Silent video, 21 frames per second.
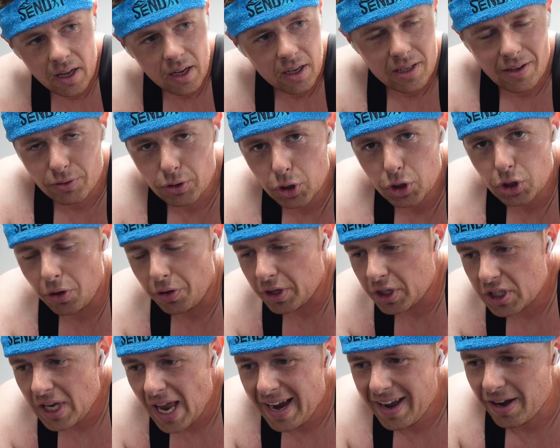I've just done the
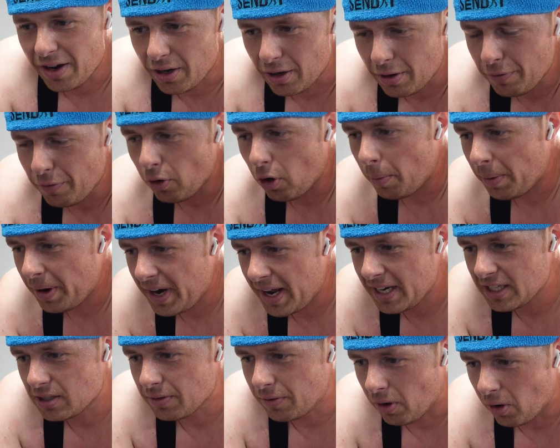second 4-minute
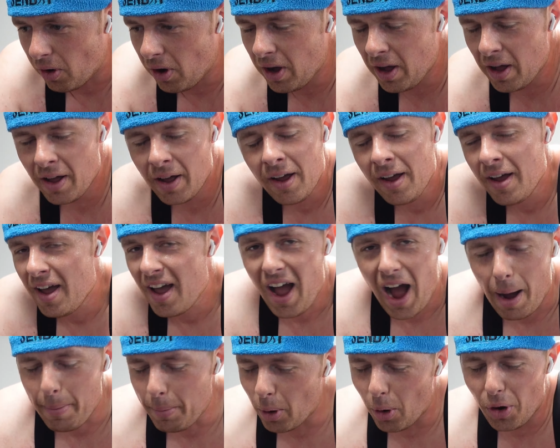interval.
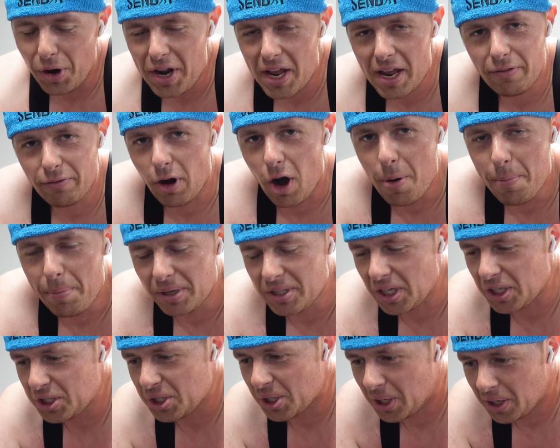I'm already in road
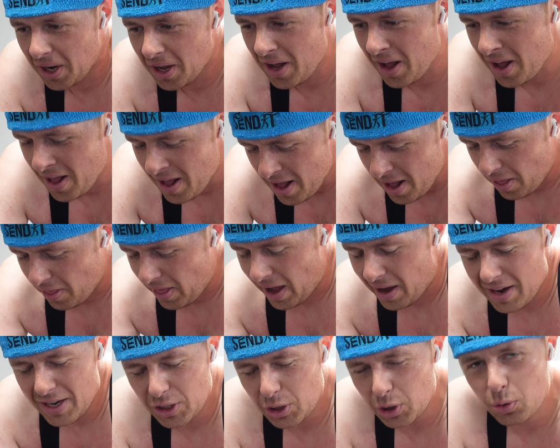position.
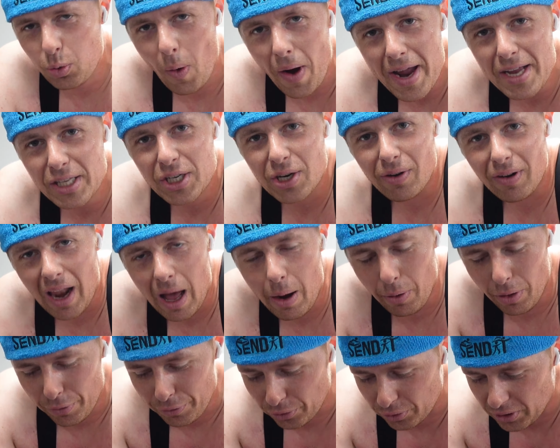That it's just way too low
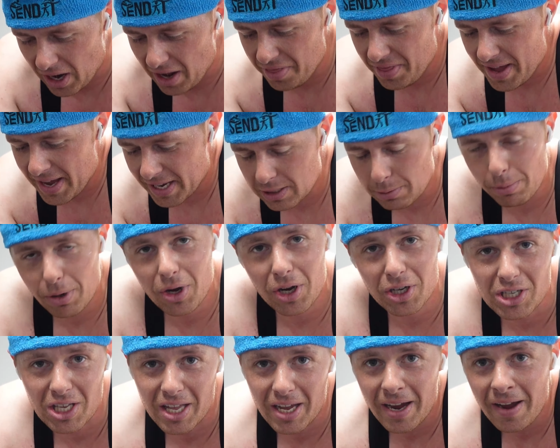on the front end, this, and
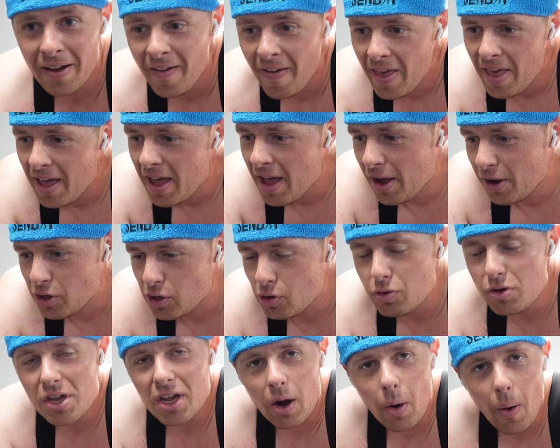because of the
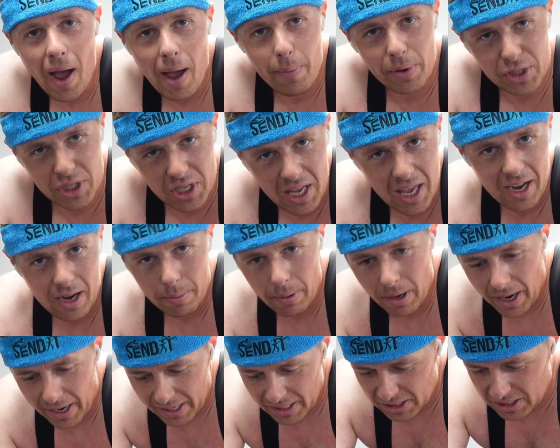unique way in which the kicker
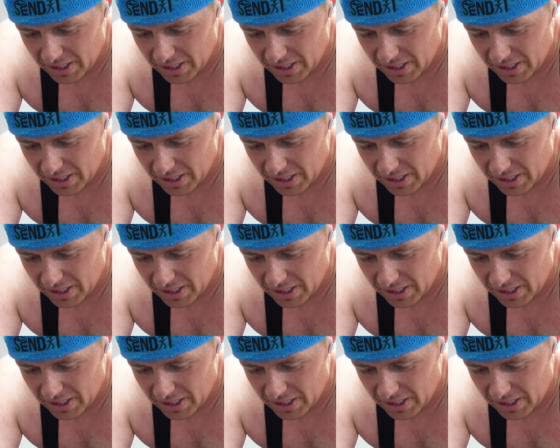bike is